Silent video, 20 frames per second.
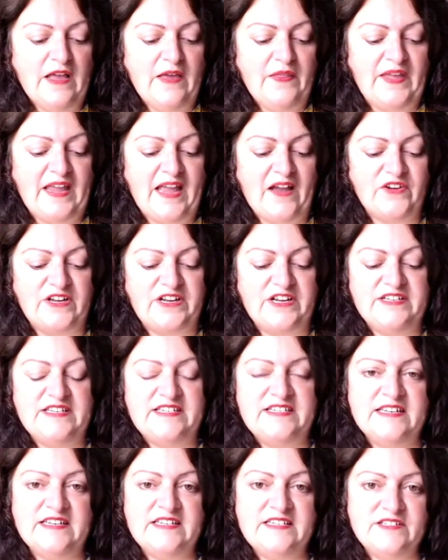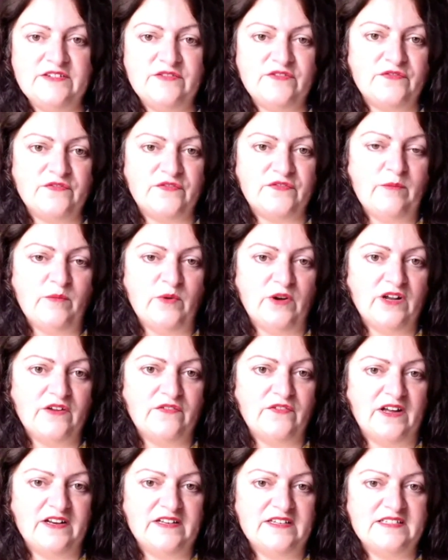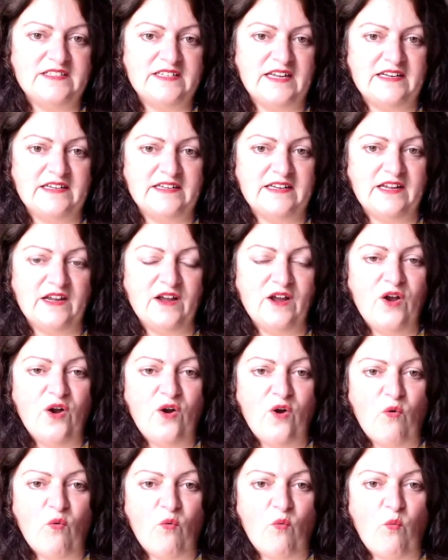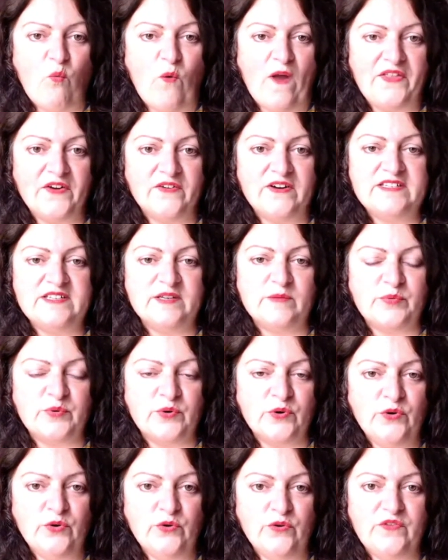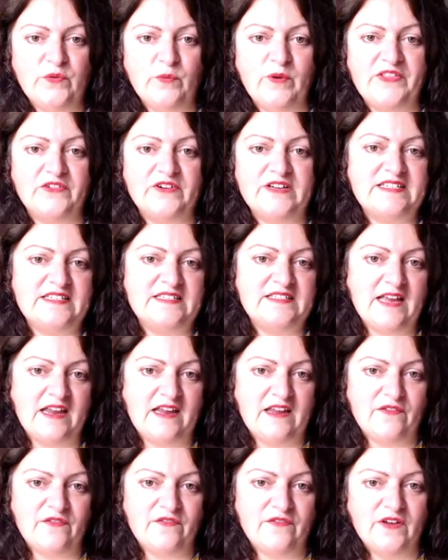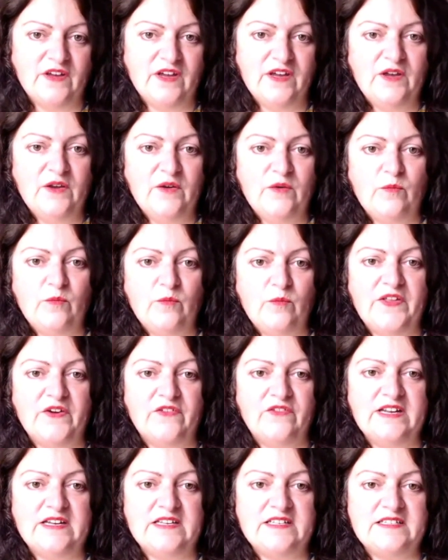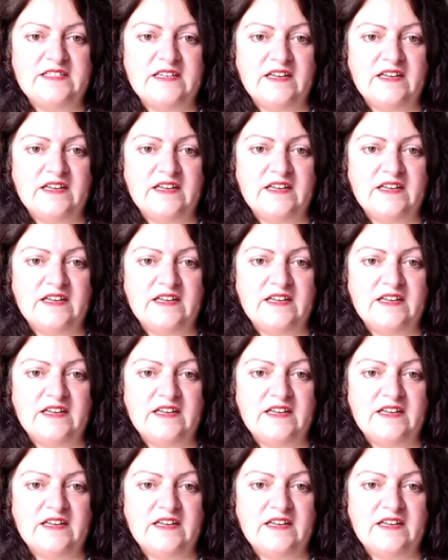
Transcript: they have a consistent framework for understanding whether it's approved, whether it's safe, whether it's